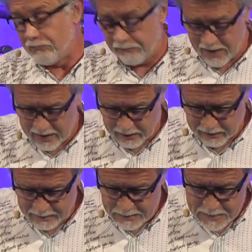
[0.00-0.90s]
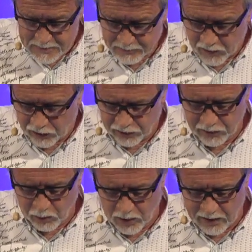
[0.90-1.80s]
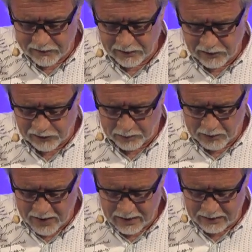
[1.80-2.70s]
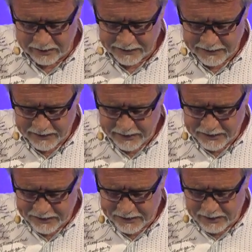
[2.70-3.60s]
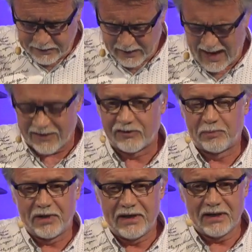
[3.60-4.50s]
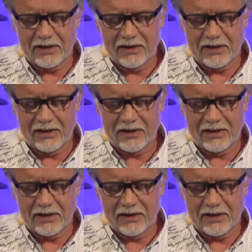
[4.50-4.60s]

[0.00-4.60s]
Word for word: faith through the words and the Spirit that I speak.